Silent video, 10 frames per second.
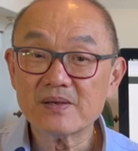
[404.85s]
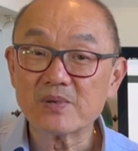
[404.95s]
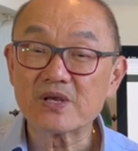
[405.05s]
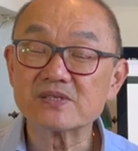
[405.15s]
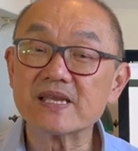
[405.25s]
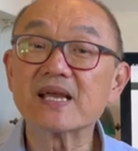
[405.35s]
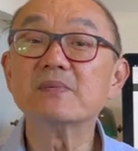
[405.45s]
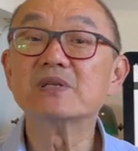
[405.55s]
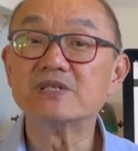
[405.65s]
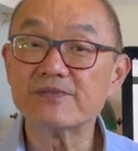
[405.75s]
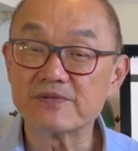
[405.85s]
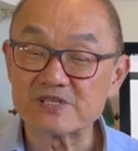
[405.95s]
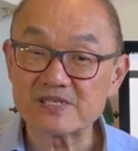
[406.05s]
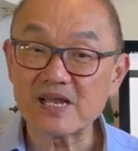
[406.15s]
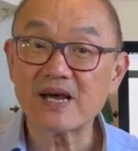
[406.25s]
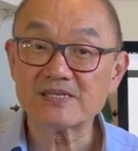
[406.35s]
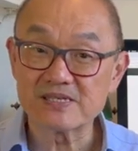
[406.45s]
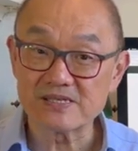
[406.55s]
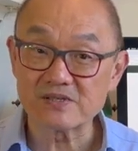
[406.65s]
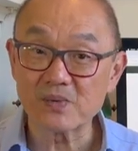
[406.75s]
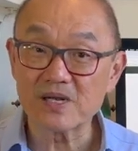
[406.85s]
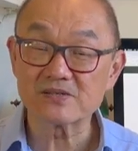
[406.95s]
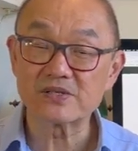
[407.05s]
because they come in different sizes as well.